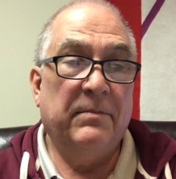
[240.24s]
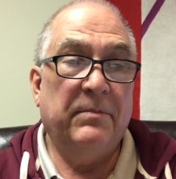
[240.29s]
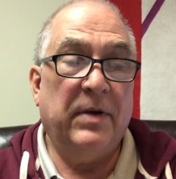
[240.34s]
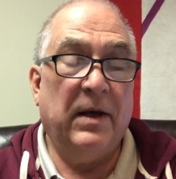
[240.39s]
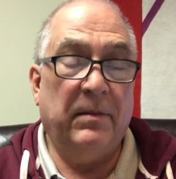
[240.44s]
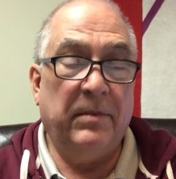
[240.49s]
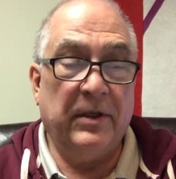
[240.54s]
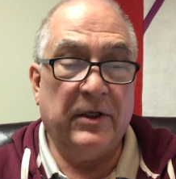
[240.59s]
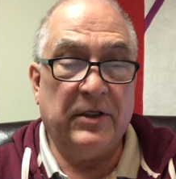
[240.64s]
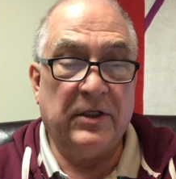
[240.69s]

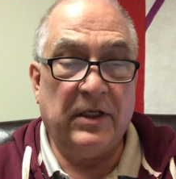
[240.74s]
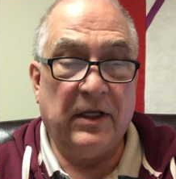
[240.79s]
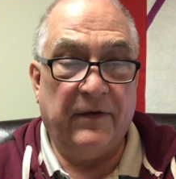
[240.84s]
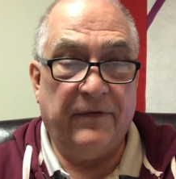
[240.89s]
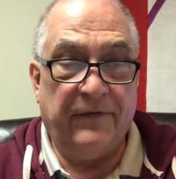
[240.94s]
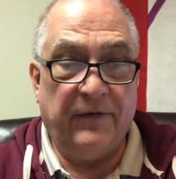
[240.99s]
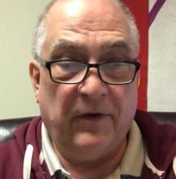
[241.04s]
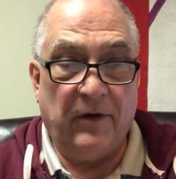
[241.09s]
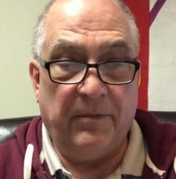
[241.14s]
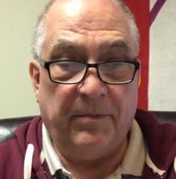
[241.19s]
published a
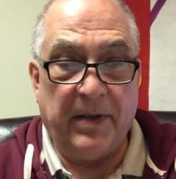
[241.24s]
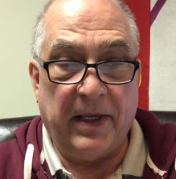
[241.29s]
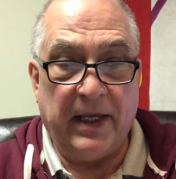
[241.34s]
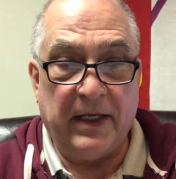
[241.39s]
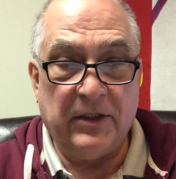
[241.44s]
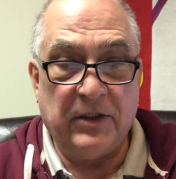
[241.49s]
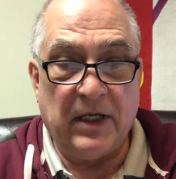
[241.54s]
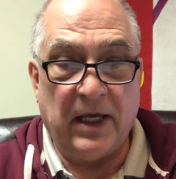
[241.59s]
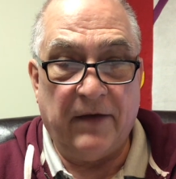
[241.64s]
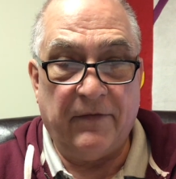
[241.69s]

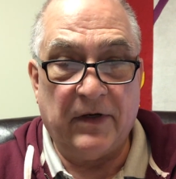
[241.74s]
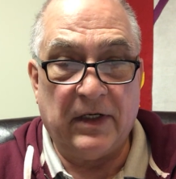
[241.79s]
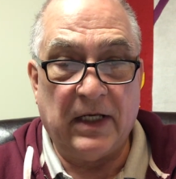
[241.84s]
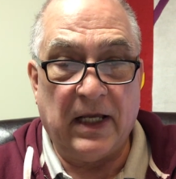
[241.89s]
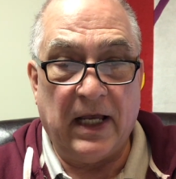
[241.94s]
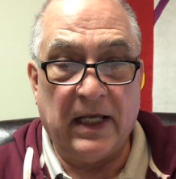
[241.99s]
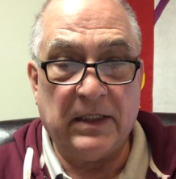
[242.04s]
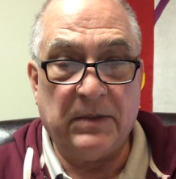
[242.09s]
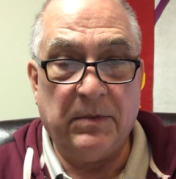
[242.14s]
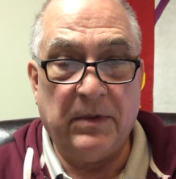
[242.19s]
full-page
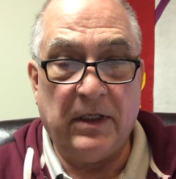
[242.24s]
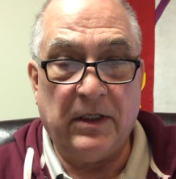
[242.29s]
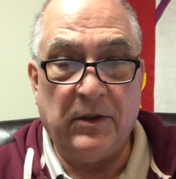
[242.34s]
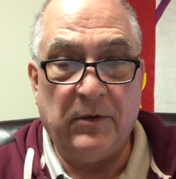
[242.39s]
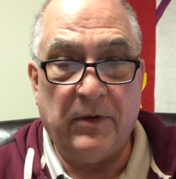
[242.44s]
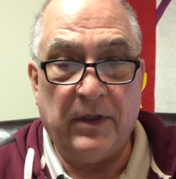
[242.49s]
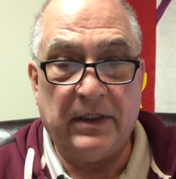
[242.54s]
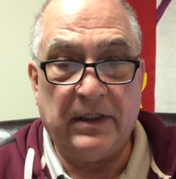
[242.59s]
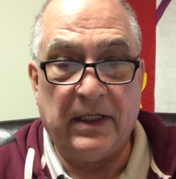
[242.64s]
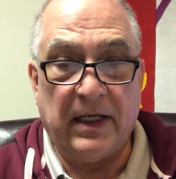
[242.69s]
advertisement in
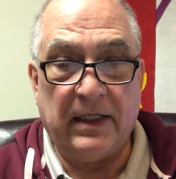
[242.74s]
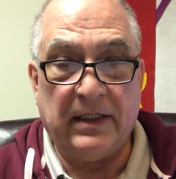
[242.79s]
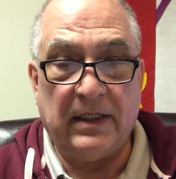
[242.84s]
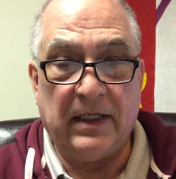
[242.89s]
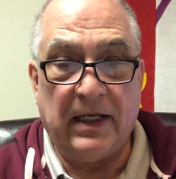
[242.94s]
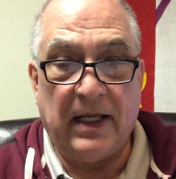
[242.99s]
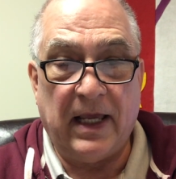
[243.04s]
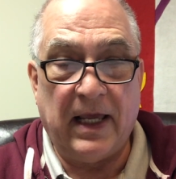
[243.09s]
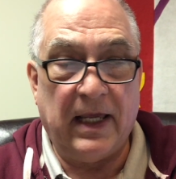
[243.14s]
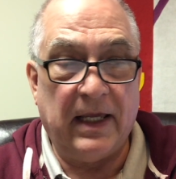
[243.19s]
USA
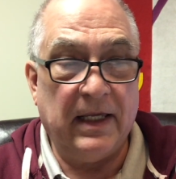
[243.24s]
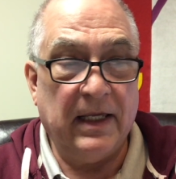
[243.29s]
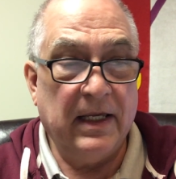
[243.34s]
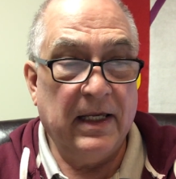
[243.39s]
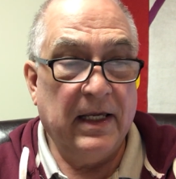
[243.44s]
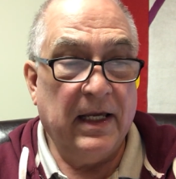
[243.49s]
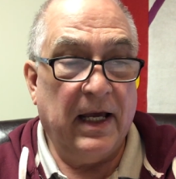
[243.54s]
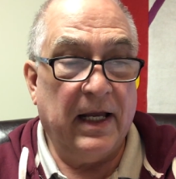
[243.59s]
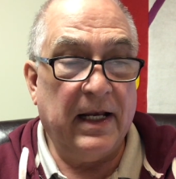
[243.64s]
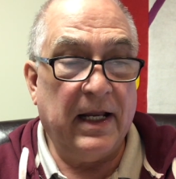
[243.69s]
Today
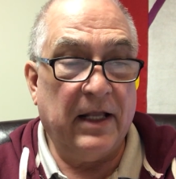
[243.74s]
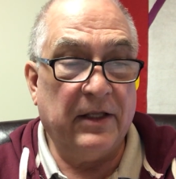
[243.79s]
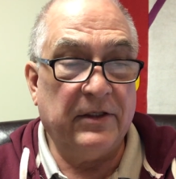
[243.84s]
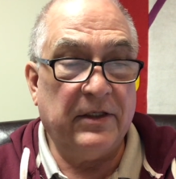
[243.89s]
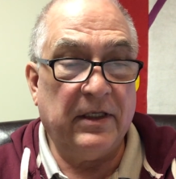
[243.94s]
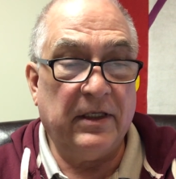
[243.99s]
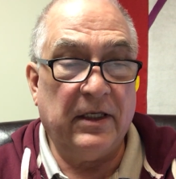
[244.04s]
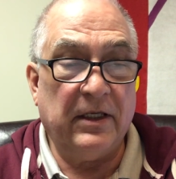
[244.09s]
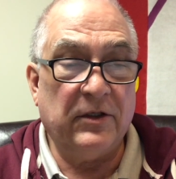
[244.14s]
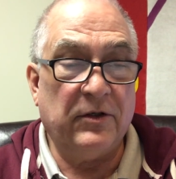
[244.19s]

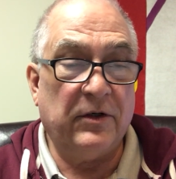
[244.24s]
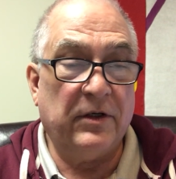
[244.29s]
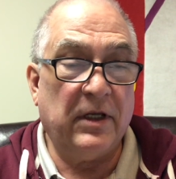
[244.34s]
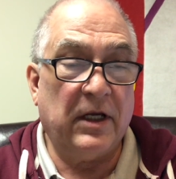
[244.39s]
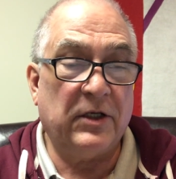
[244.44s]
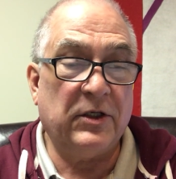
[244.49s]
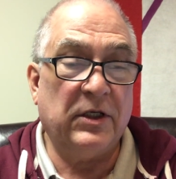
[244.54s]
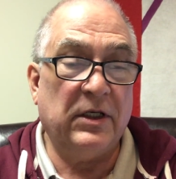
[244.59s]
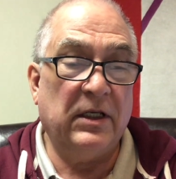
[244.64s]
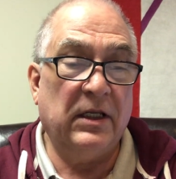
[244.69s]
announcing the
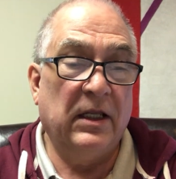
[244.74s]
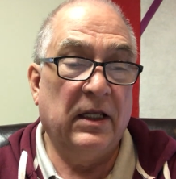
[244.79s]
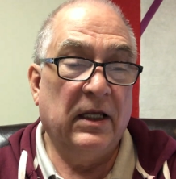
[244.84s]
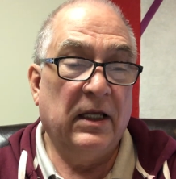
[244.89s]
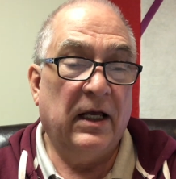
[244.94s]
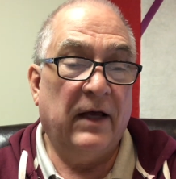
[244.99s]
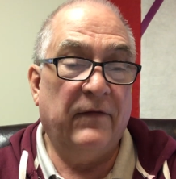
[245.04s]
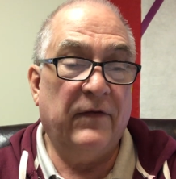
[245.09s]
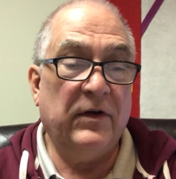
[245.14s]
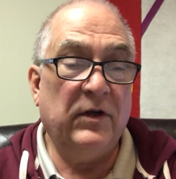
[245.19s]
introduction
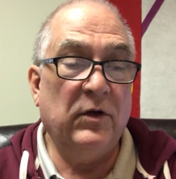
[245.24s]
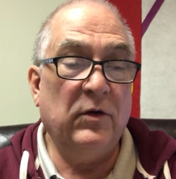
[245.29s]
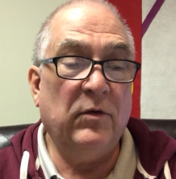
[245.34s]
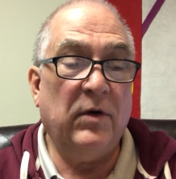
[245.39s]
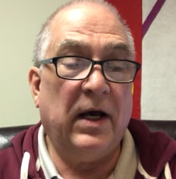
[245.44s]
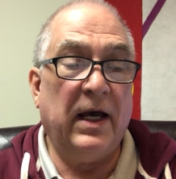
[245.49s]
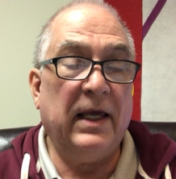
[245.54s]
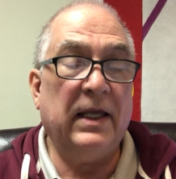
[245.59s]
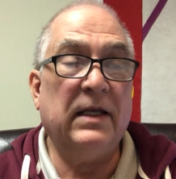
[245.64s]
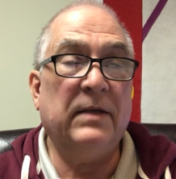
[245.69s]
of a
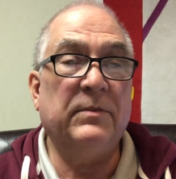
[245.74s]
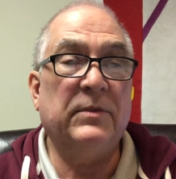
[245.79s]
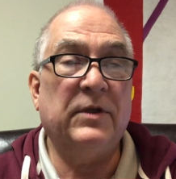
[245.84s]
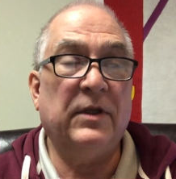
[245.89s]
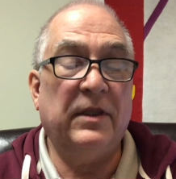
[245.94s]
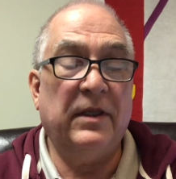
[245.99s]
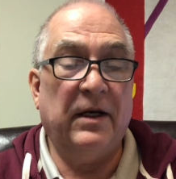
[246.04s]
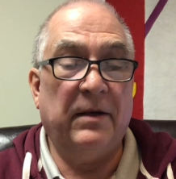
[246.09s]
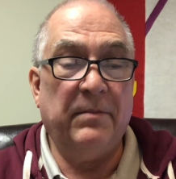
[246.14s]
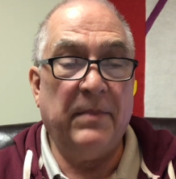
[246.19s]
new item
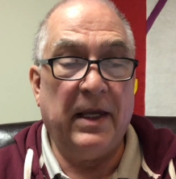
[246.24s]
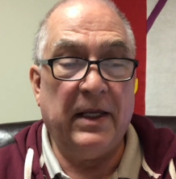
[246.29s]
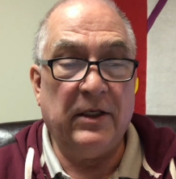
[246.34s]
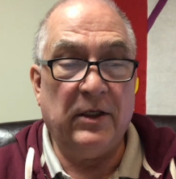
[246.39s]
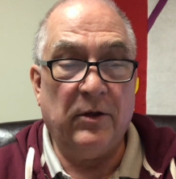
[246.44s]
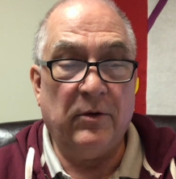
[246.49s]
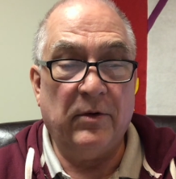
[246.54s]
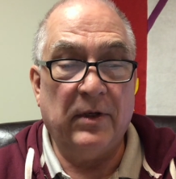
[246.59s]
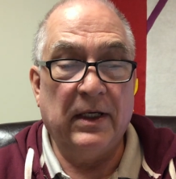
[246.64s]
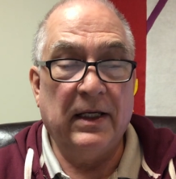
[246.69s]
to their
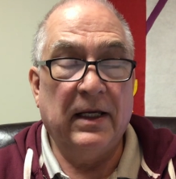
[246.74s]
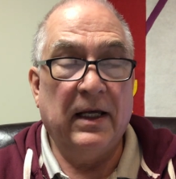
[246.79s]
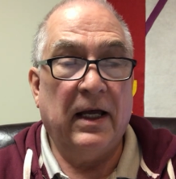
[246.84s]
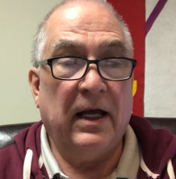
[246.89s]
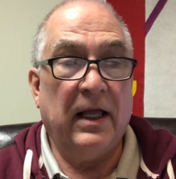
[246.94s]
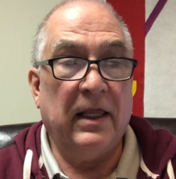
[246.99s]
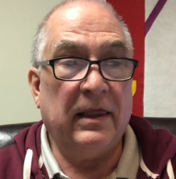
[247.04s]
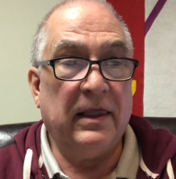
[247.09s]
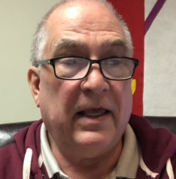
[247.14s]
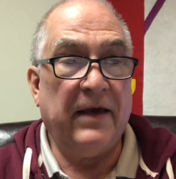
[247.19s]
menu,
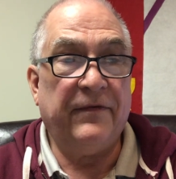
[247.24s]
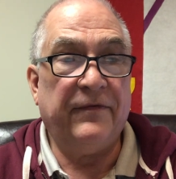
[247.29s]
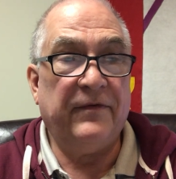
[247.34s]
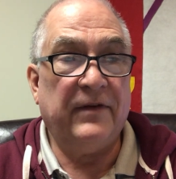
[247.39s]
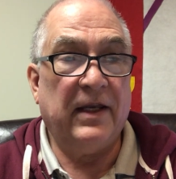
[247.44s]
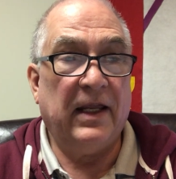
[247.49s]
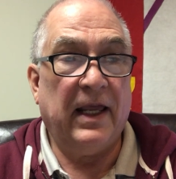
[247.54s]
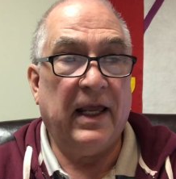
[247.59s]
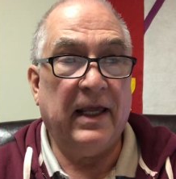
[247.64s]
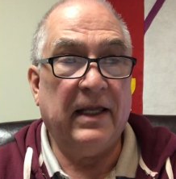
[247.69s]
a
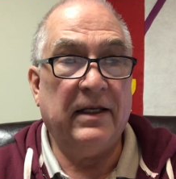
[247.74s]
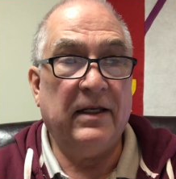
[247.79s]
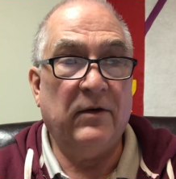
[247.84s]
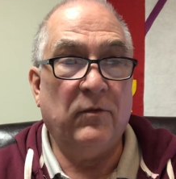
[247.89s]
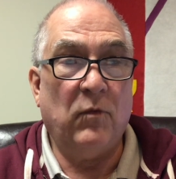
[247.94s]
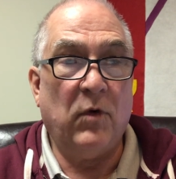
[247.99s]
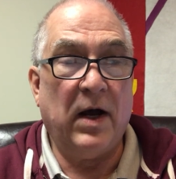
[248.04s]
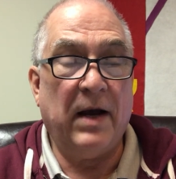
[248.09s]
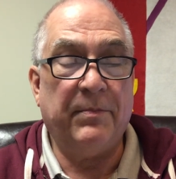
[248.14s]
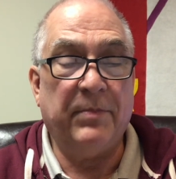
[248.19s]

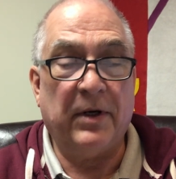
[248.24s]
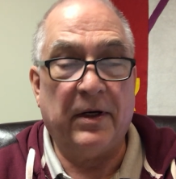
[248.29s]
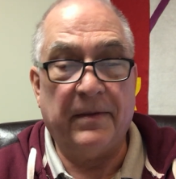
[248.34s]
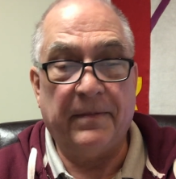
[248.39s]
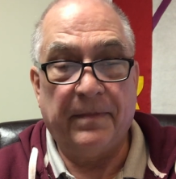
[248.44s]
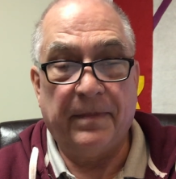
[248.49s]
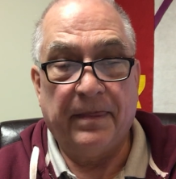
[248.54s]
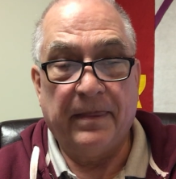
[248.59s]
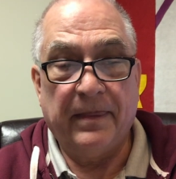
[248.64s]
left-handed Whopper,